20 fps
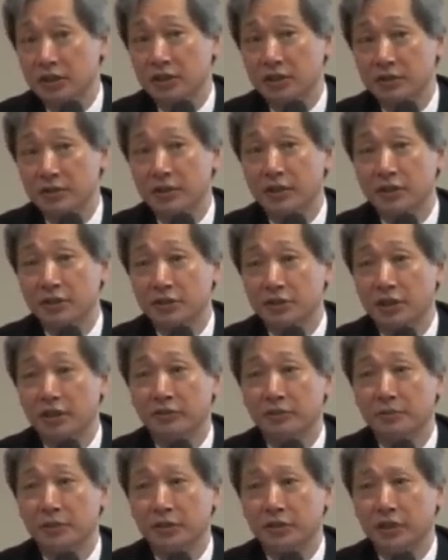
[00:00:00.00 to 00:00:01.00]
uh, next
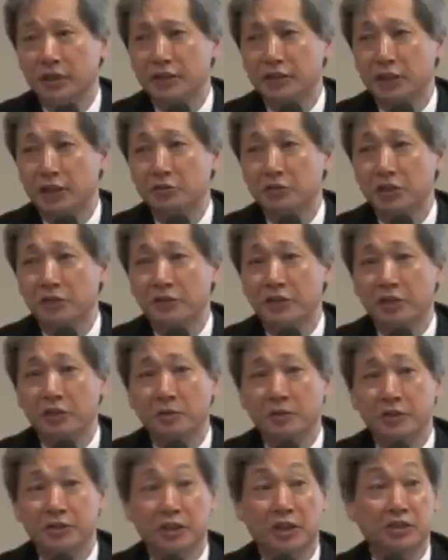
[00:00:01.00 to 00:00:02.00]
government. I doubt if
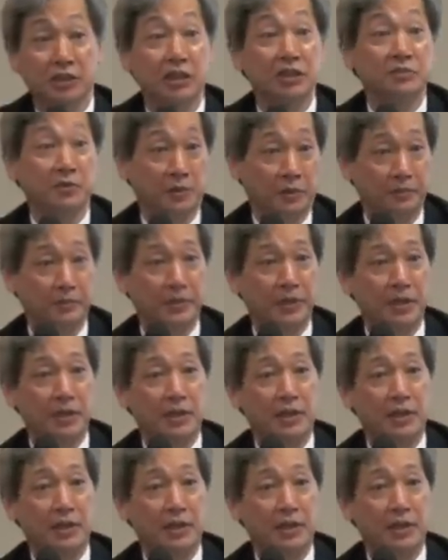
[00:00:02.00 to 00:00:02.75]
they will be successful.